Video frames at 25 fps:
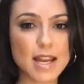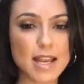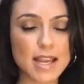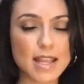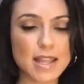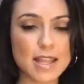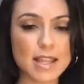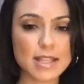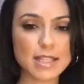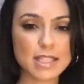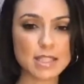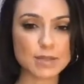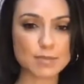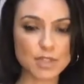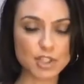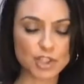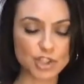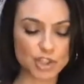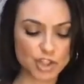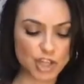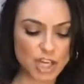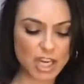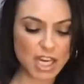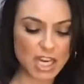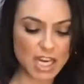and then this
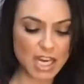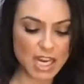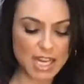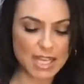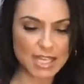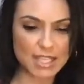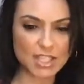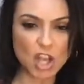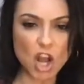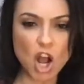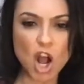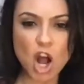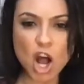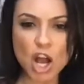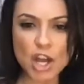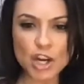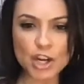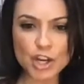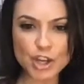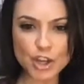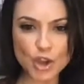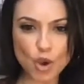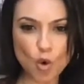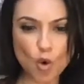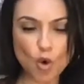machine is on
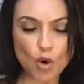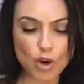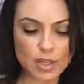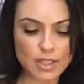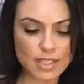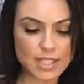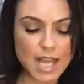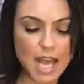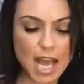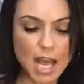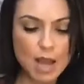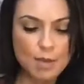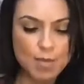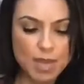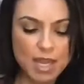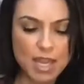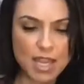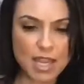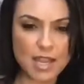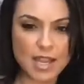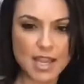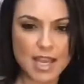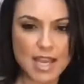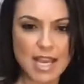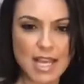your
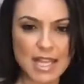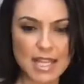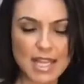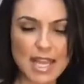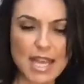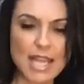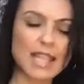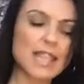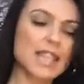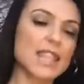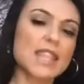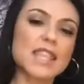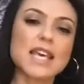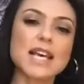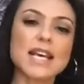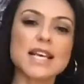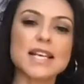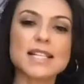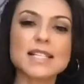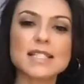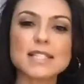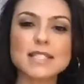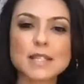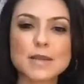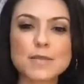tummy like
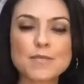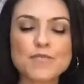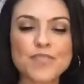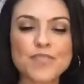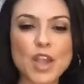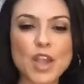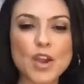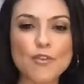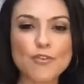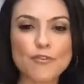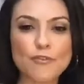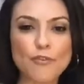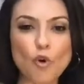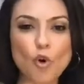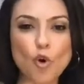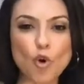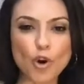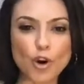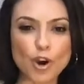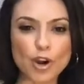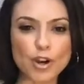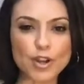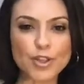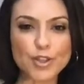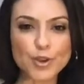this
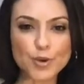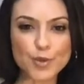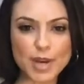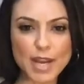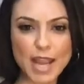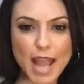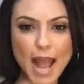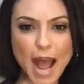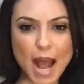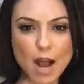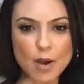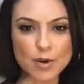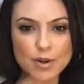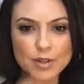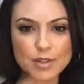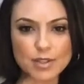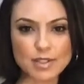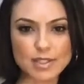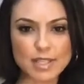for 3 hours.